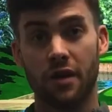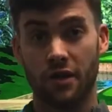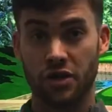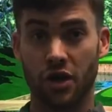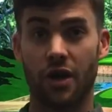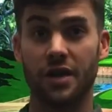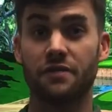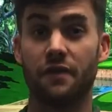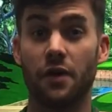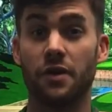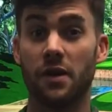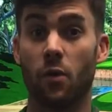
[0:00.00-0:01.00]
the Titleist
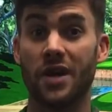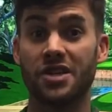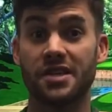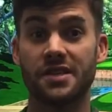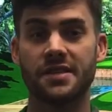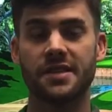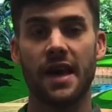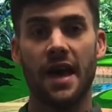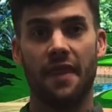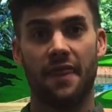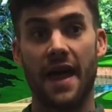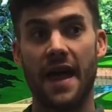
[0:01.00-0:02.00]
Vokey wedges,
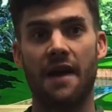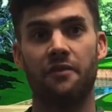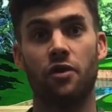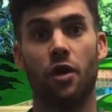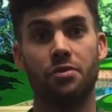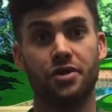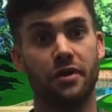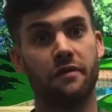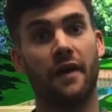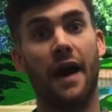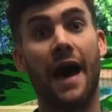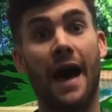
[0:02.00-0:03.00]
they have an option
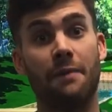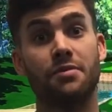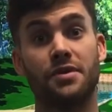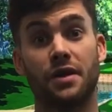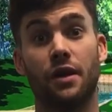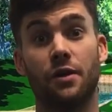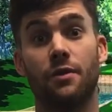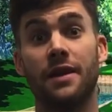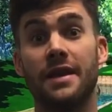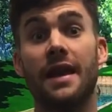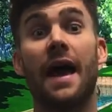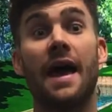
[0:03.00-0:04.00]
for
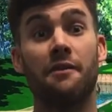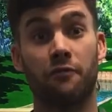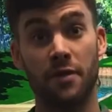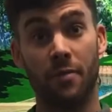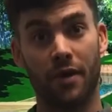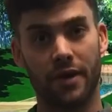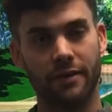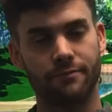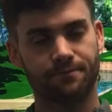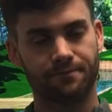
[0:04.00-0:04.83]
absolutely everybody.